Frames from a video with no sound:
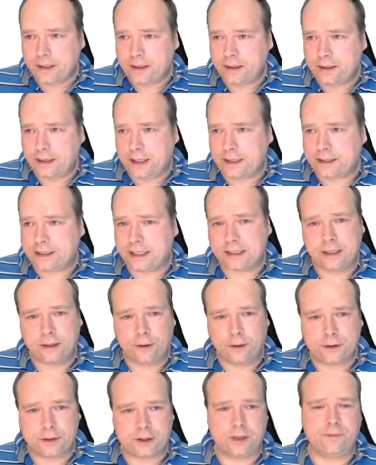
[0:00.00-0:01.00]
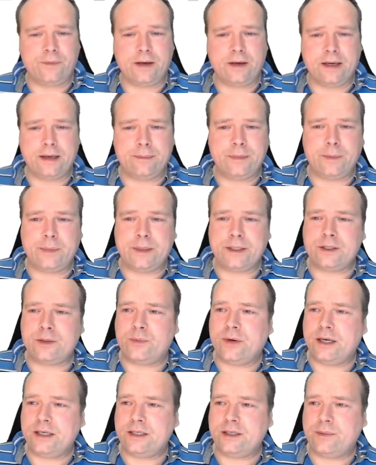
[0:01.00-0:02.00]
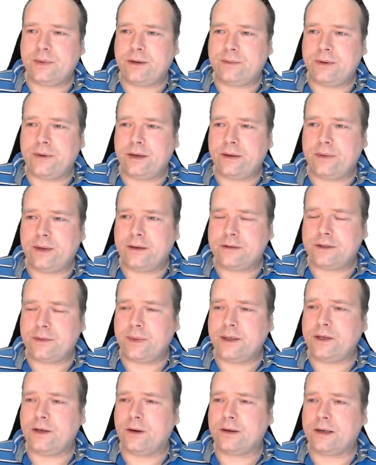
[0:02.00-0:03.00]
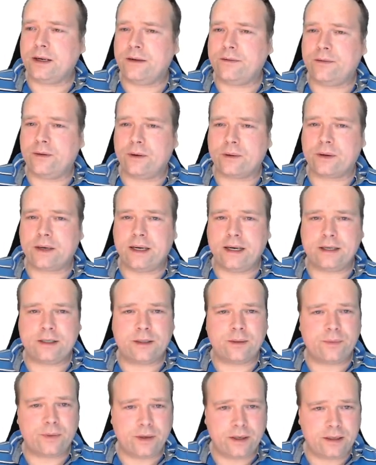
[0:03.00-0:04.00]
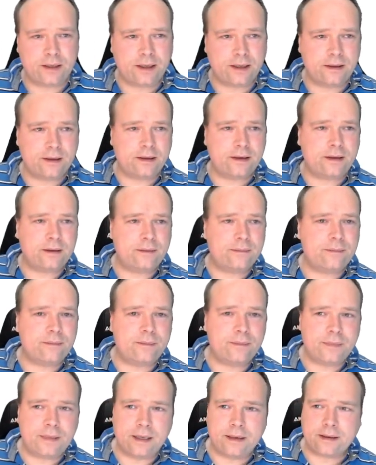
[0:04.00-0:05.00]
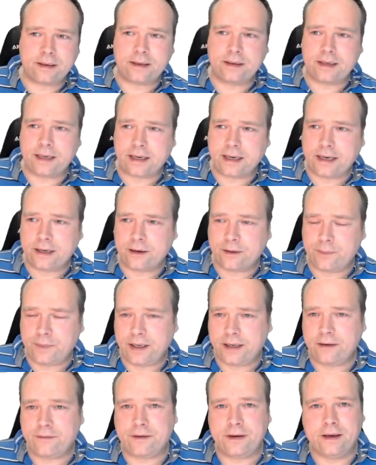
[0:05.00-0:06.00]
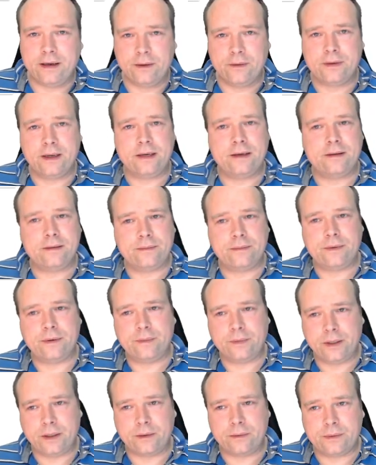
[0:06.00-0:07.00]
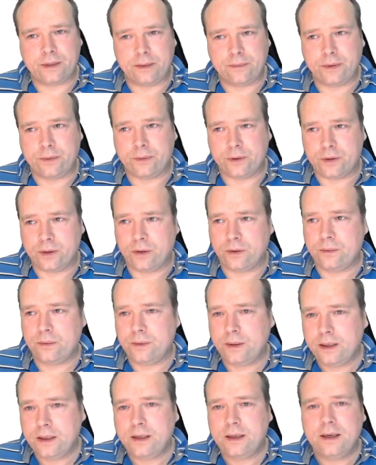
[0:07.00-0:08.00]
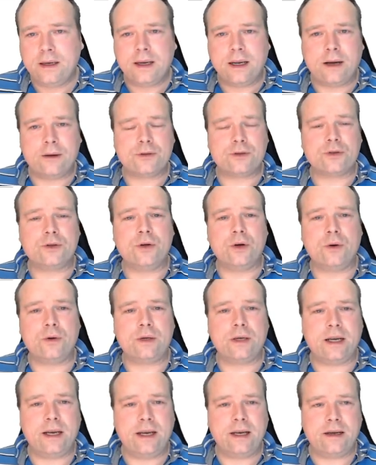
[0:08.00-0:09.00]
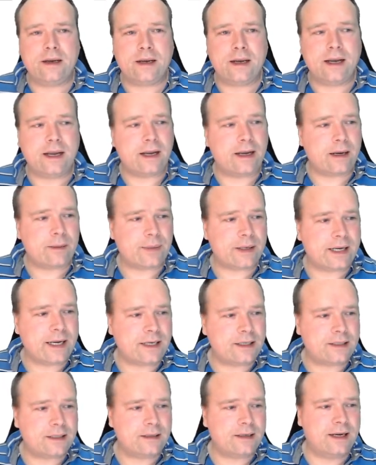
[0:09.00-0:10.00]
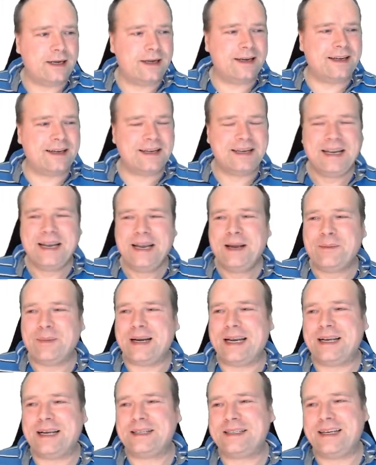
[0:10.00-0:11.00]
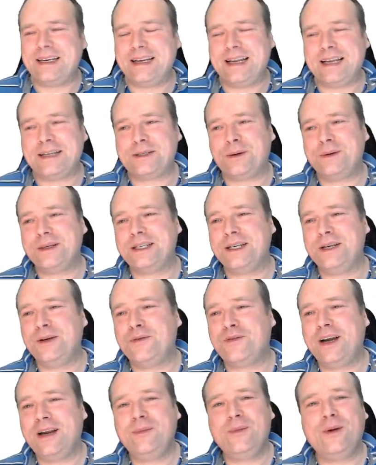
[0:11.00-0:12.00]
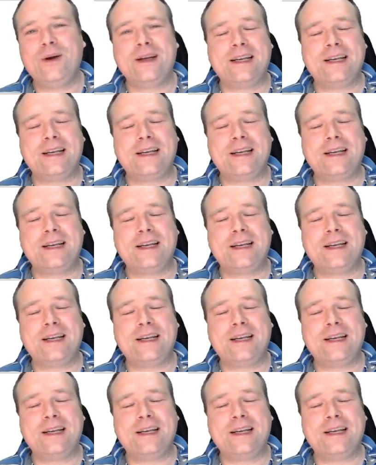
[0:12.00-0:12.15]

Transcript: That's actually also something I'm a bit surprised about. When I was a bit younger, I thought, okay, at some point then there cannot be anything new, right? Then we would know how to code an application. But there's always new framework.